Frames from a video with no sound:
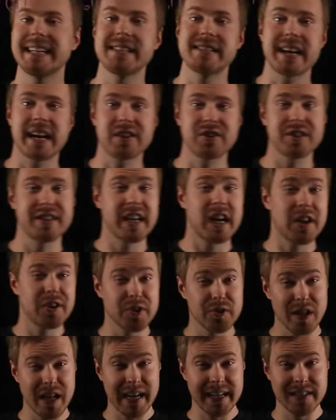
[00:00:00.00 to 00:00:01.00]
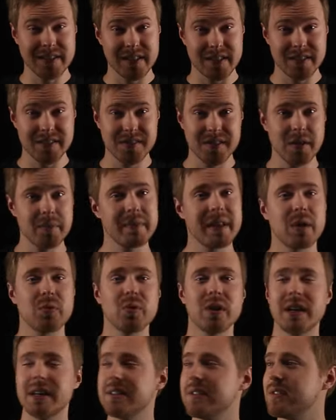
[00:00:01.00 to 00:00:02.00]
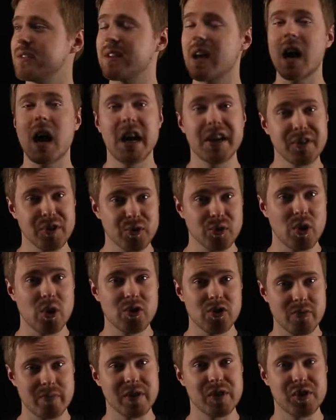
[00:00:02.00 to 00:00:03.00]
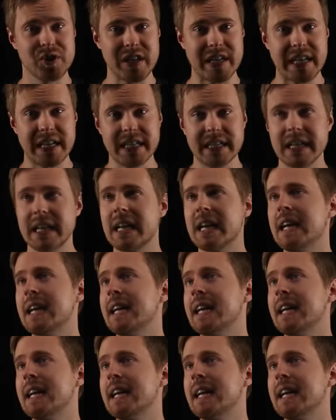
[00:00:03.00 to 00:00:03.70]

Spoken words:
is actually the underlying system that runs on your local machine,